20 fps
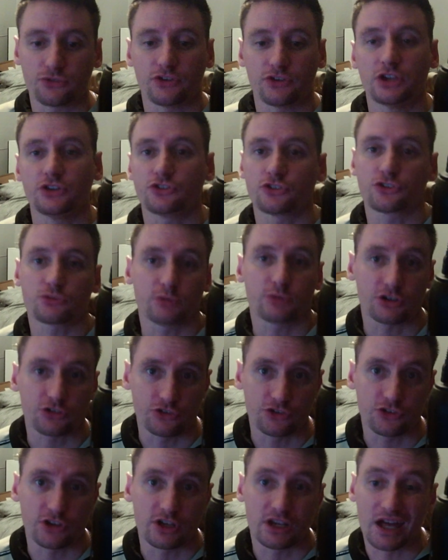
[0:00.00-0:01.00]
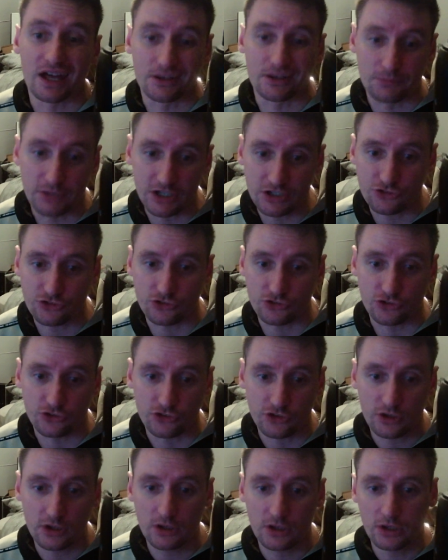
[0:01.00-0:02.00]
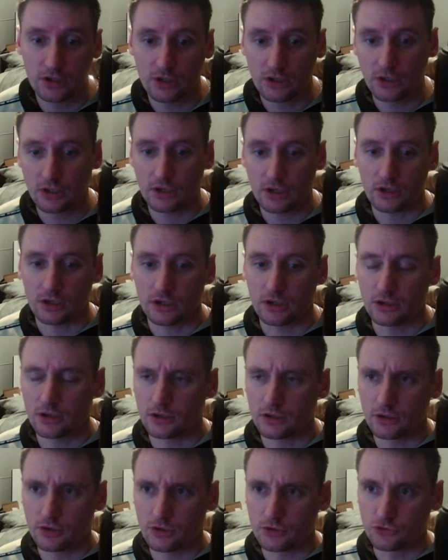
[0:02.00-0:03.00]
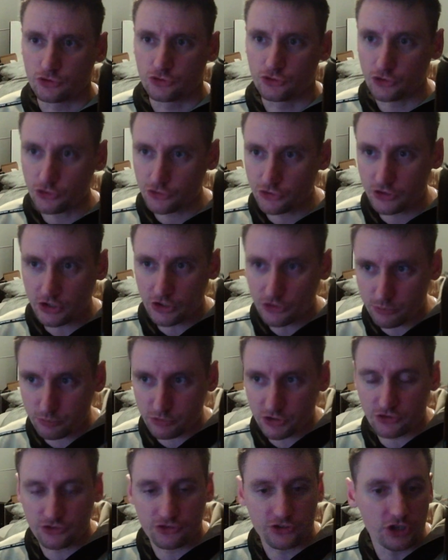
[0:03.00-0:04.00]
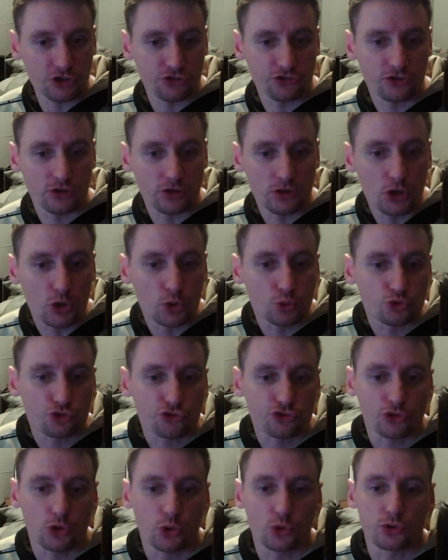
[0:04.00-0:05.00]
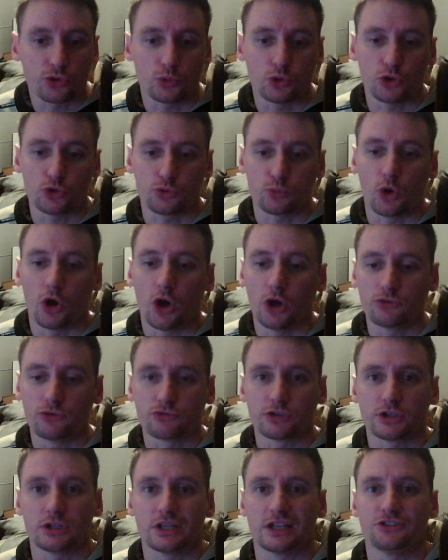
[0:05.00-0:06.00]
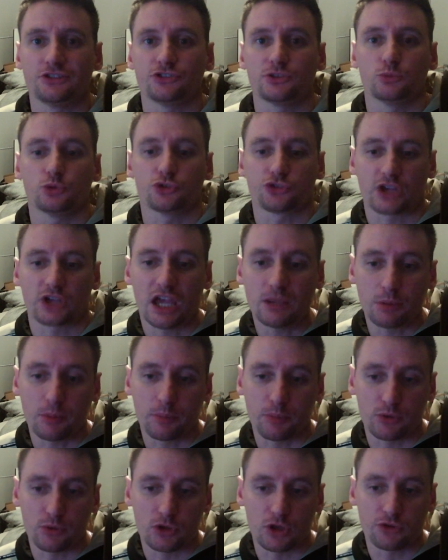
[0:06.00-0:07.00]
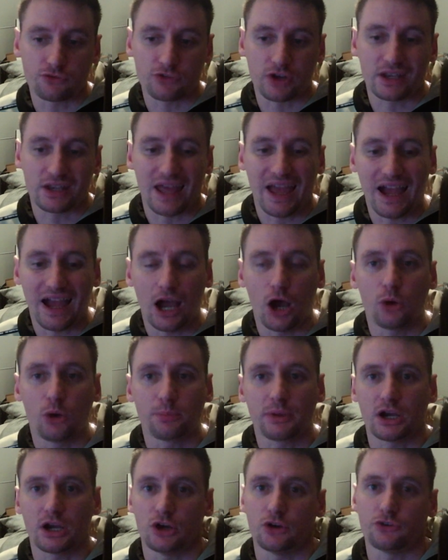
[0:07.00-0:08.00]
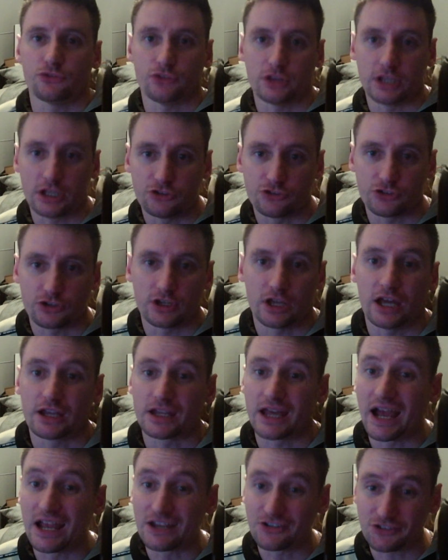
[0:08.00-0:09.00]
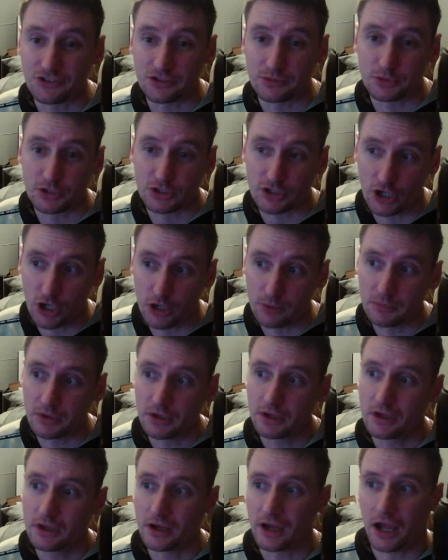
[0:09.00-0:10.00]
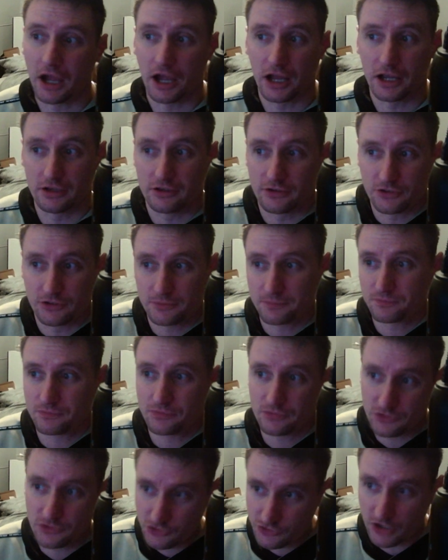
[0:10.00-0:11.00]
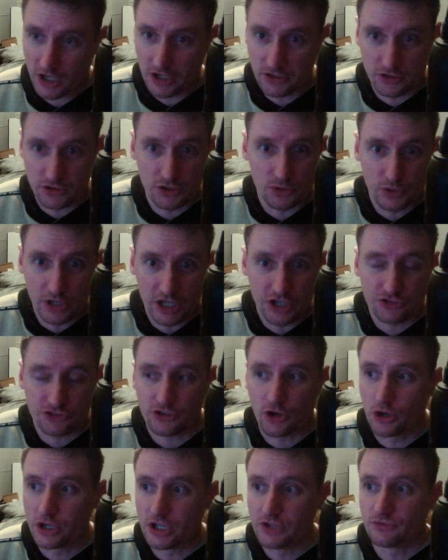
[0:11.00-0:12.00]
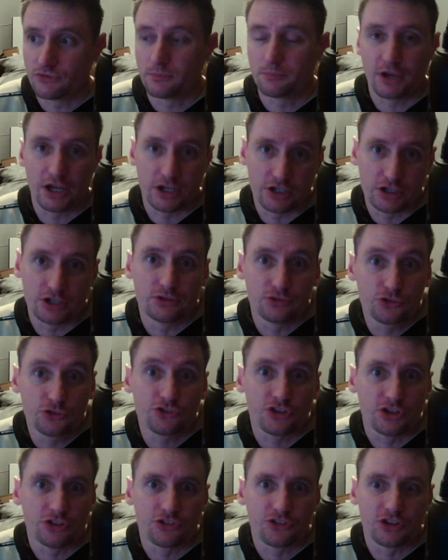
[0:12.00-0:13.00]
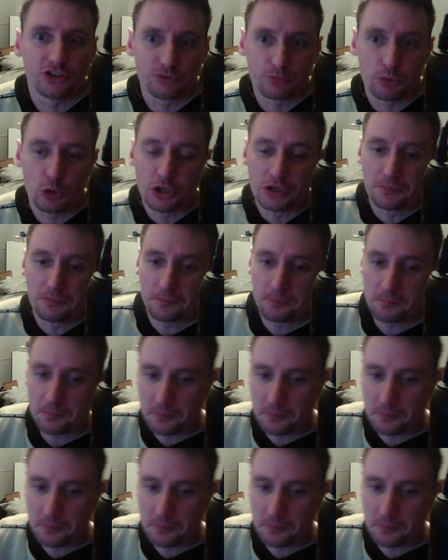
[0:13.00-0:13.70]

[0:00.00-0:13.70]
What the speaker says: face expressions and animations. Just this presentation alone showed the world what Unreal Engine was capable of and how powerful the engine had actually become. And side note, it's got even better since this point.